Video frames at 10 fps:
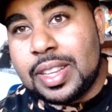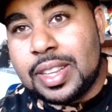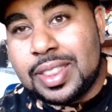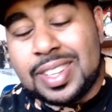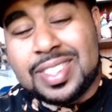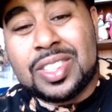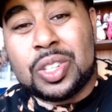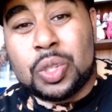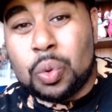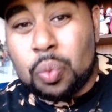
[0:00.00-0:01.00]
this is
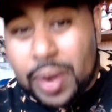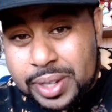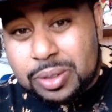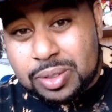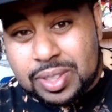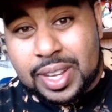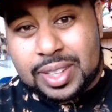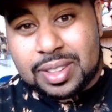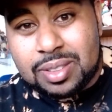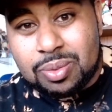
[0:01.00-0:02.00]
the director
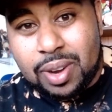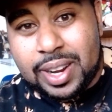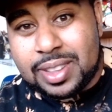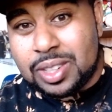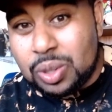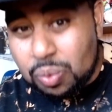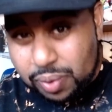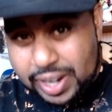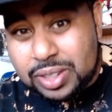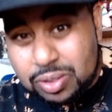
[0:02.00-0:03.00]
saying this, right? The
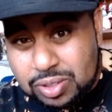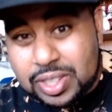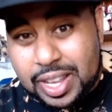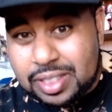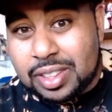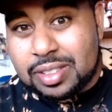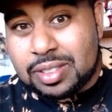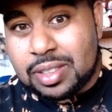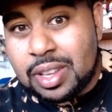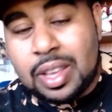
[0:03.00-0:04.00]
director said
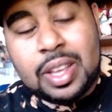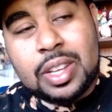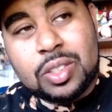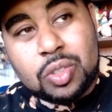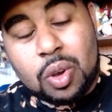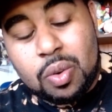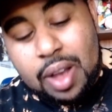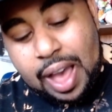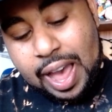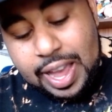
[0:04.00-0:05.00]
this. So
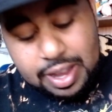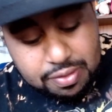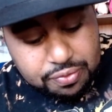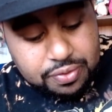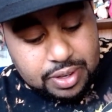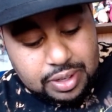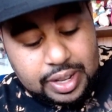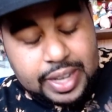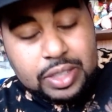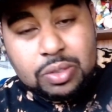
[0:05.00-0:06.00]
I feel
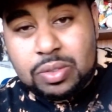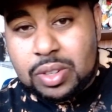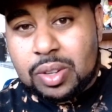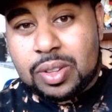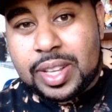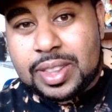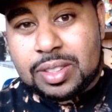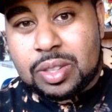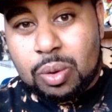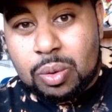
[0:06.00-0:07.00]
like, you know, that
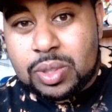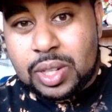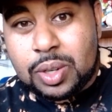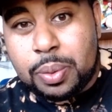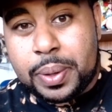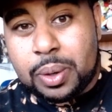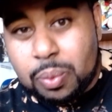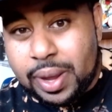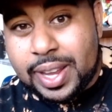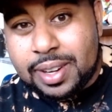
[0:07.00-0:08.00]
this holds a little bit of
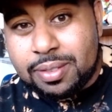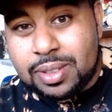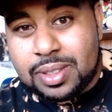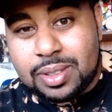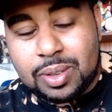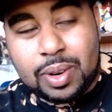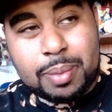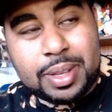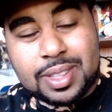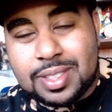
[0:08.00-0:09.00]
weight, if you, you know what I
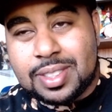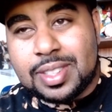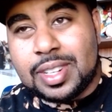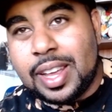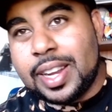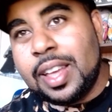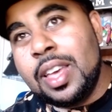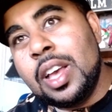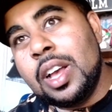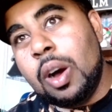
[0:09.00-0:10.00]
mean. This isn't like,
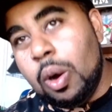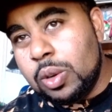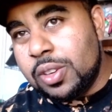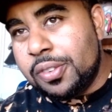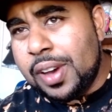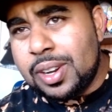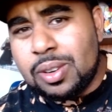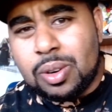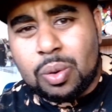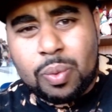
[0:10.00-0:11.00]
oh, you found
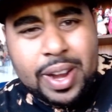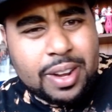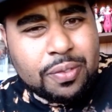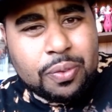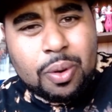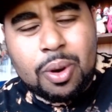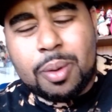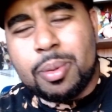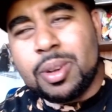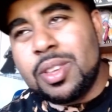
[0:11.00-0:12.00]
it on a Reddit
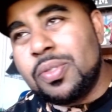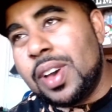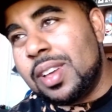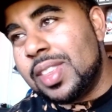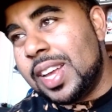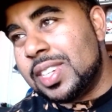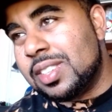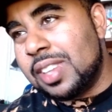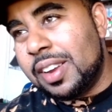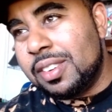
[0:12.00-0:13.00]
forum or you found that
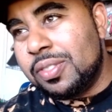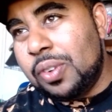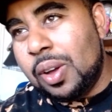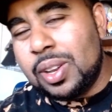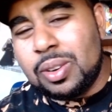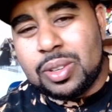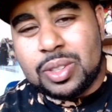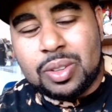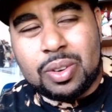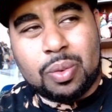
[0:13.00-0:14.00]
just like falling on,
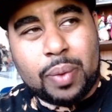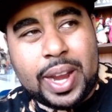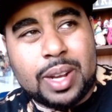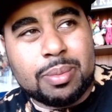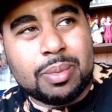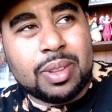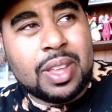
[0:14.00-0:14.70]
the, on a random